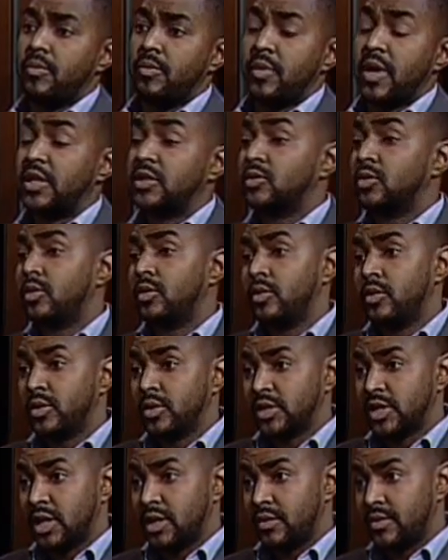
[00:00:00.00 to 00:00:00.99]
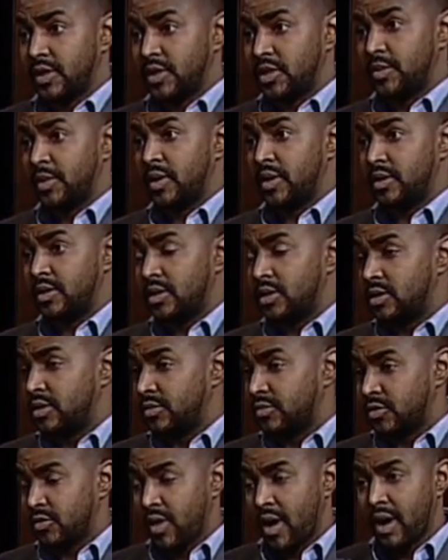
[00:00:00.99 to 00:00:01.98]
based on your set of experiences
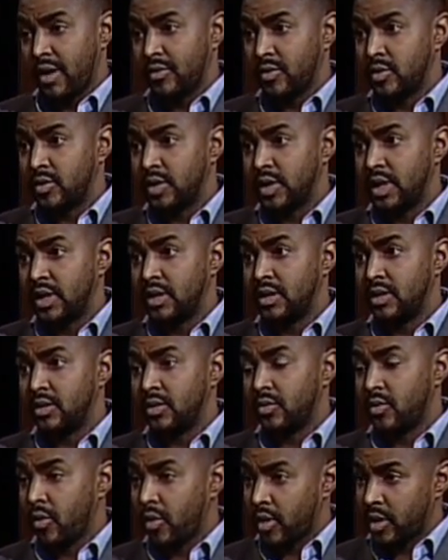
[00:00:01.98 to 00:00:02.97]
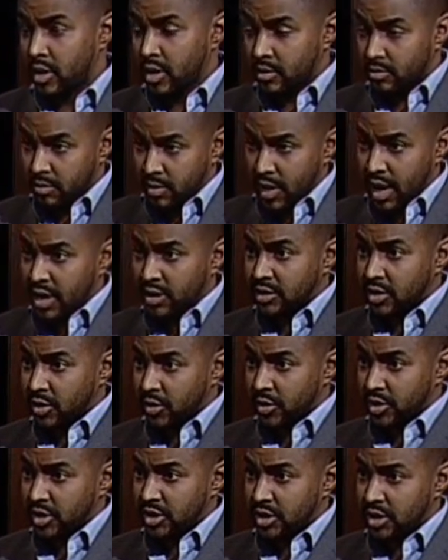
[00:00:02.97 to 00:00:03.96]
of travel and growing up as a
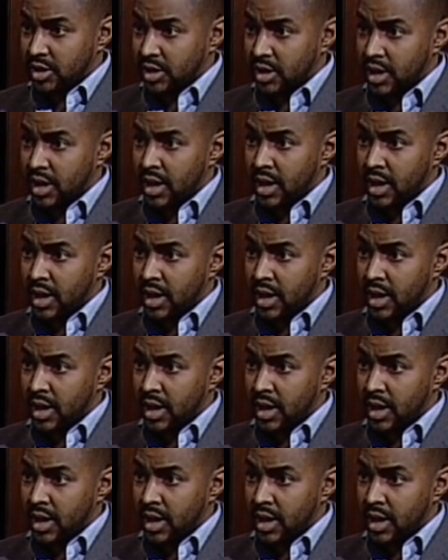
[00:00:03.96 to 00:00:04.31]
Christian,